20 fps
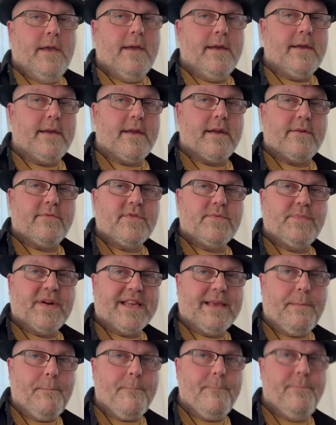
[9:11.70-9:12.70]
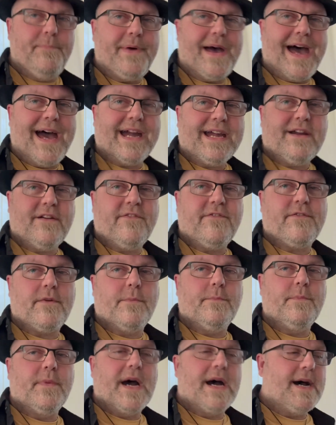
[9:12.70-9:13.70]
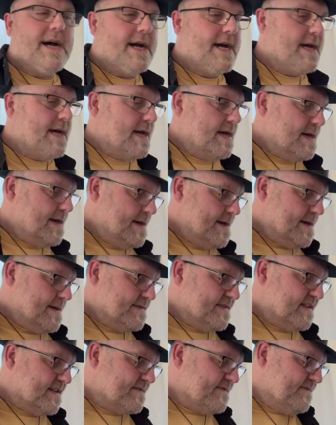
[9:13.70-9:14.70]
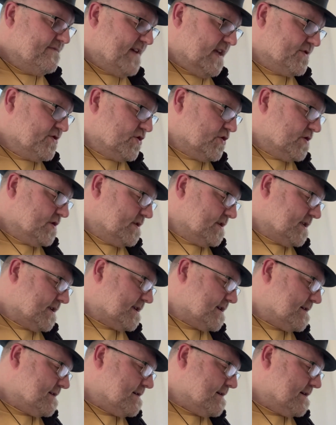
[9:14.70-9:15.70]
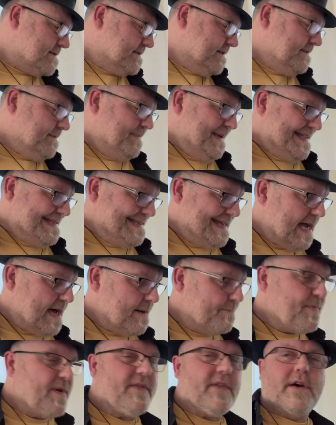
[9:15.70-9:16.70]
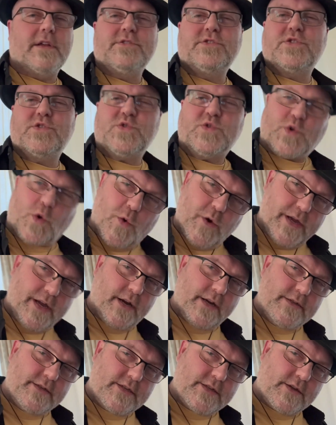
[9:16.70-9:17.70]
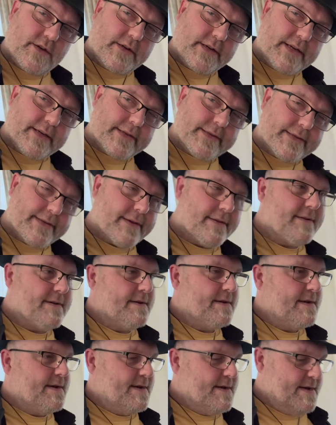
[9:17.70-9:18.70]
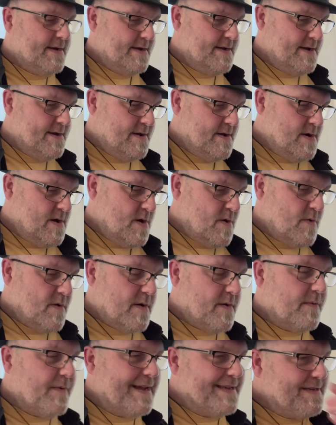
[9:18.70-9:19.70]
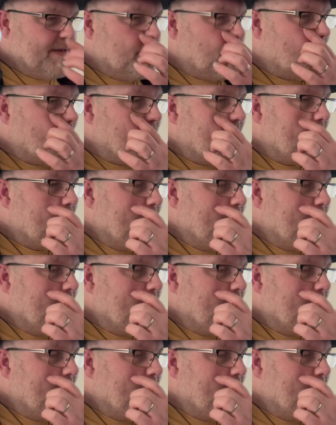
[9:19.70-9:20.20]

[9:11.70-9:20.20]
Hey everybody, back from the adventures under the big top of Toy Hunt Circus, where we went to